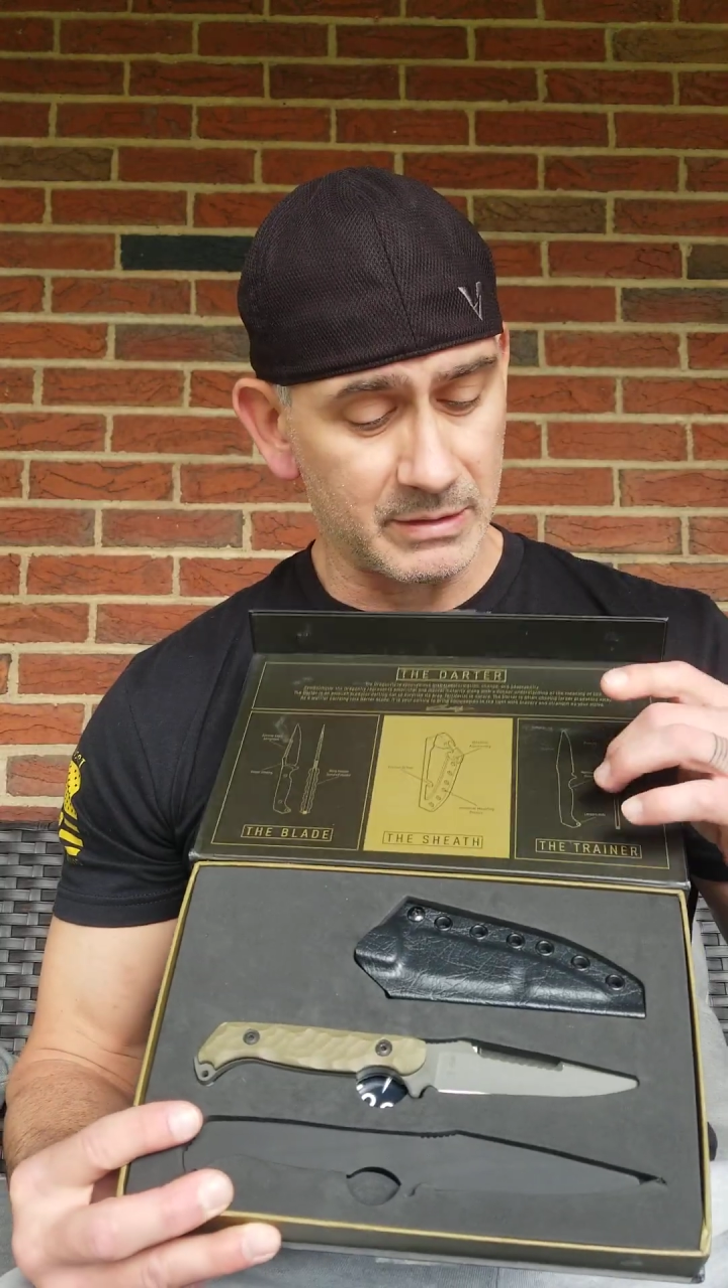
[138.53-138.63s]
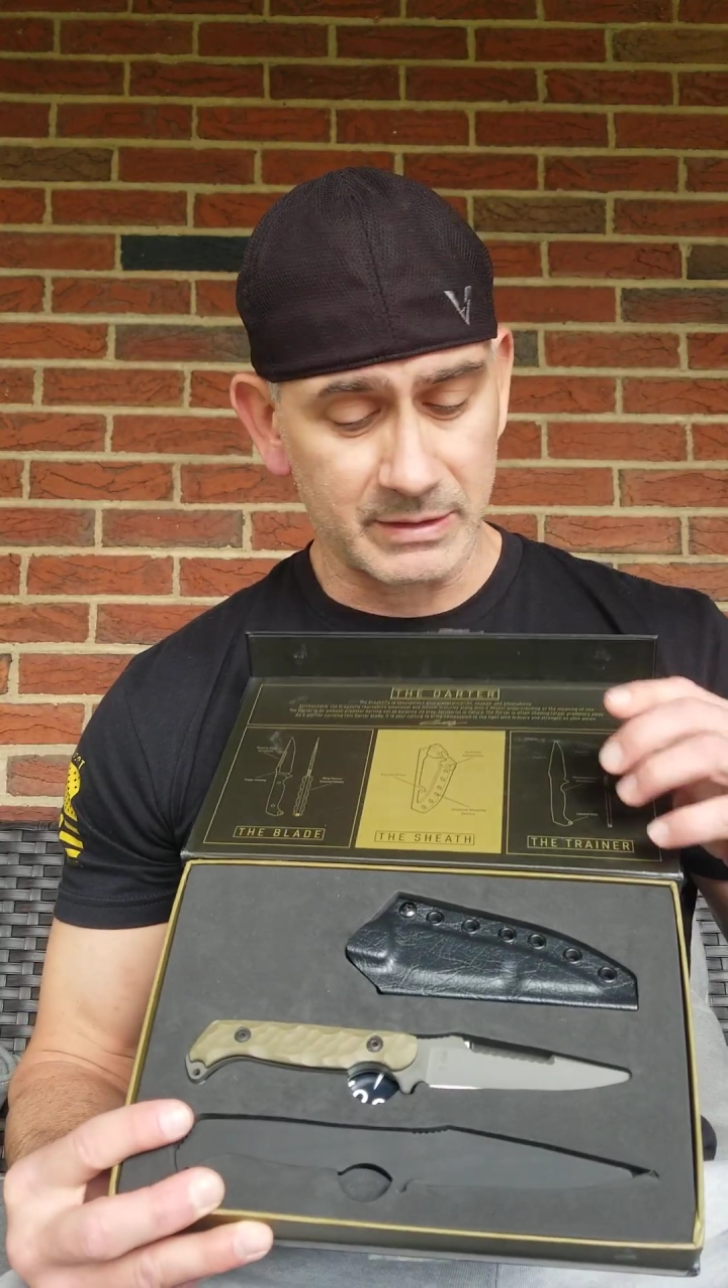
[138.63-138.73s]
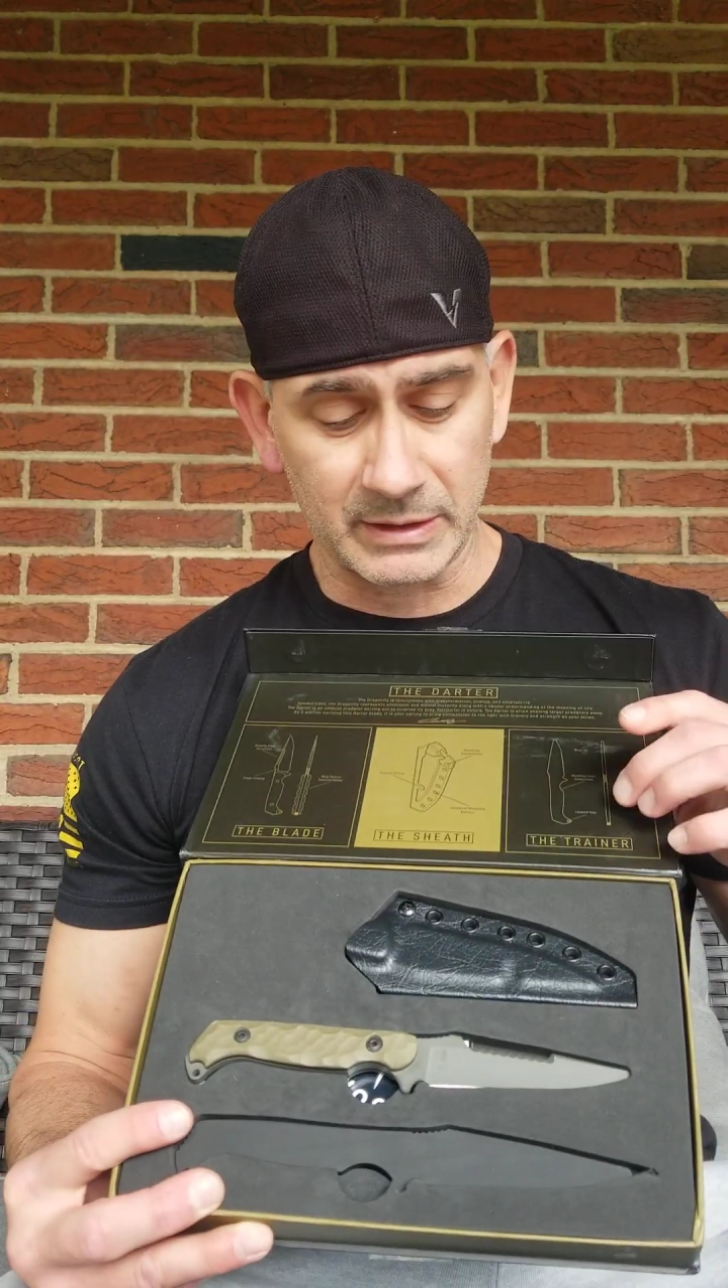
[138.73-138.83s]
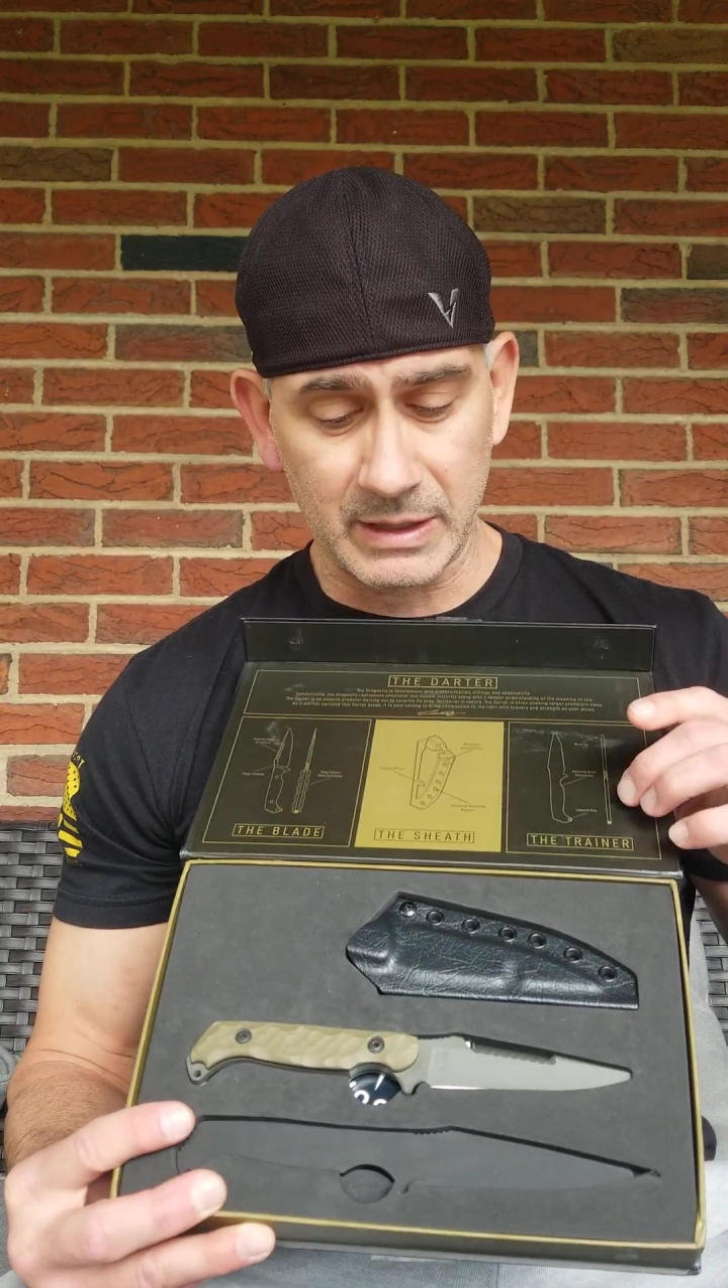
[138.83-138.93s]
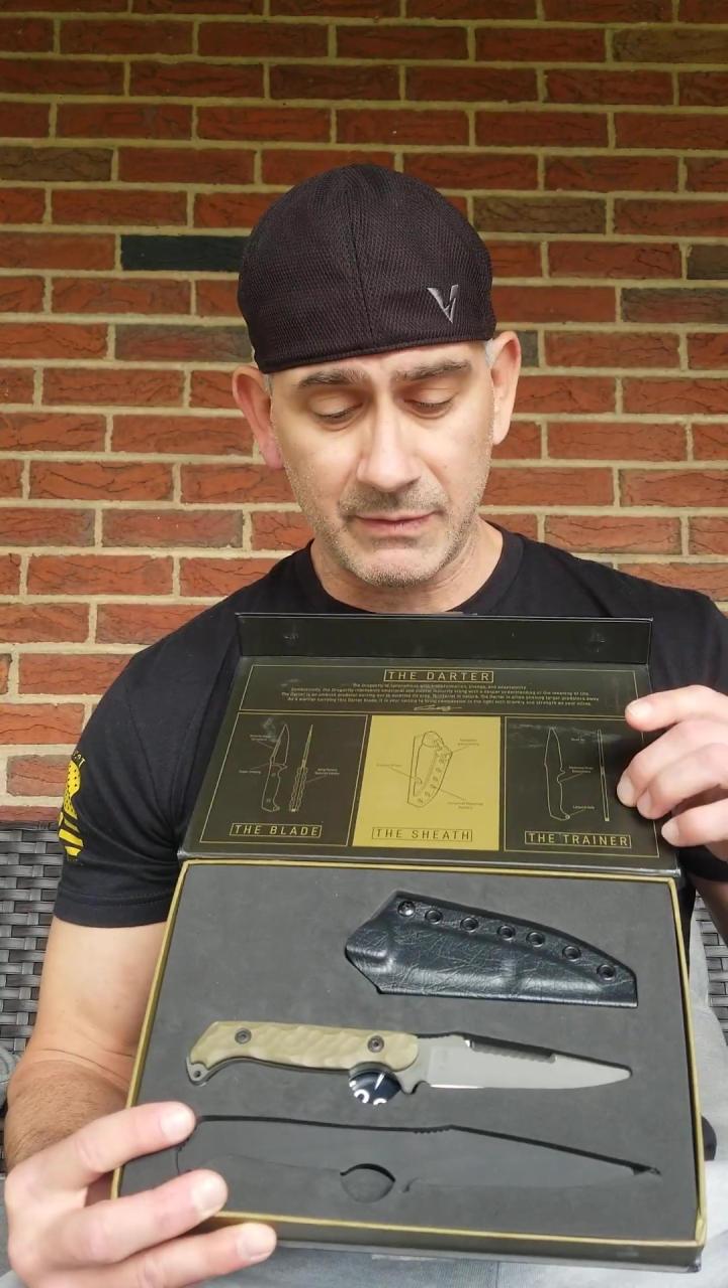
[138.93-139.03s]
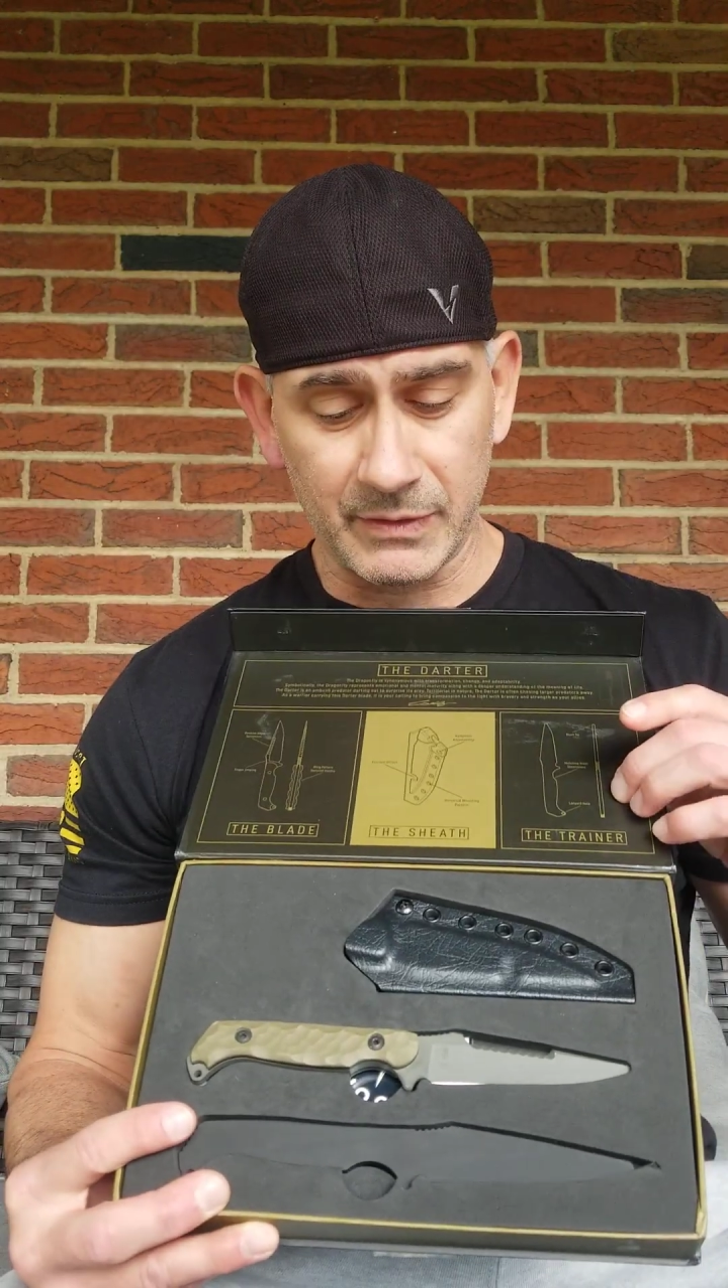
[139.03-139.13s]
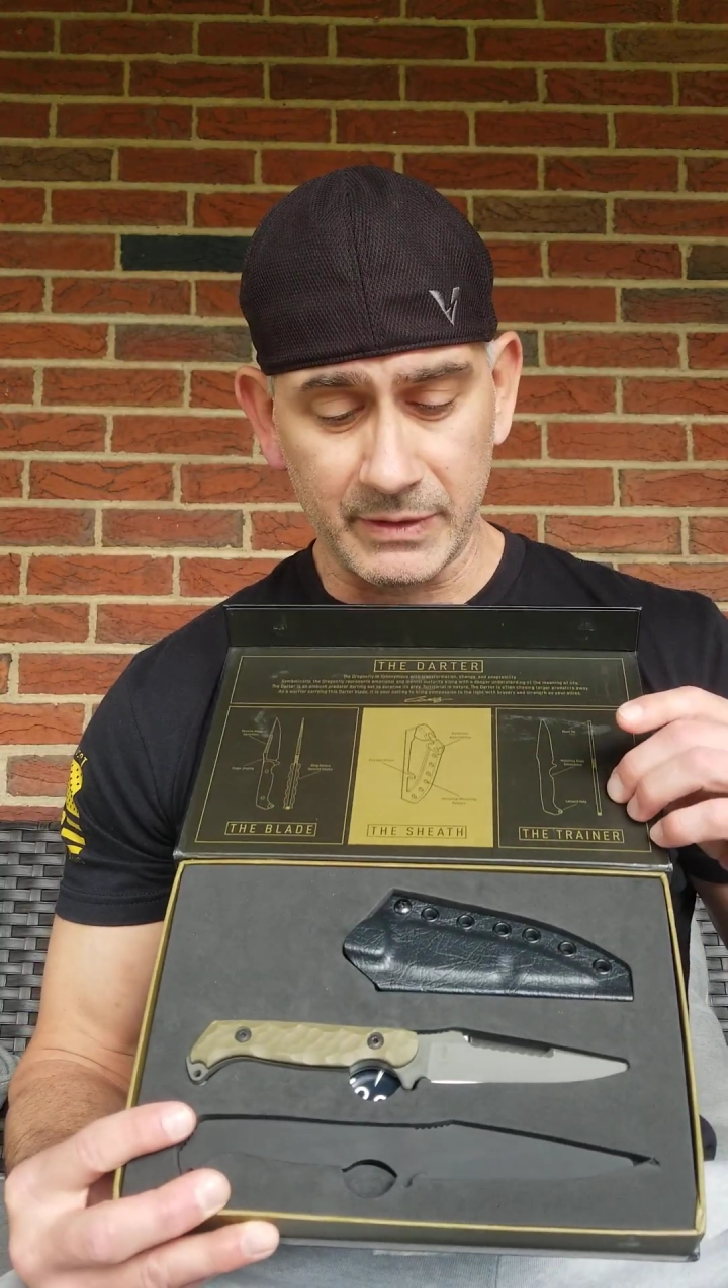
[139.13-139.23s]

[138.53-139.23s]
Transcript: leaf of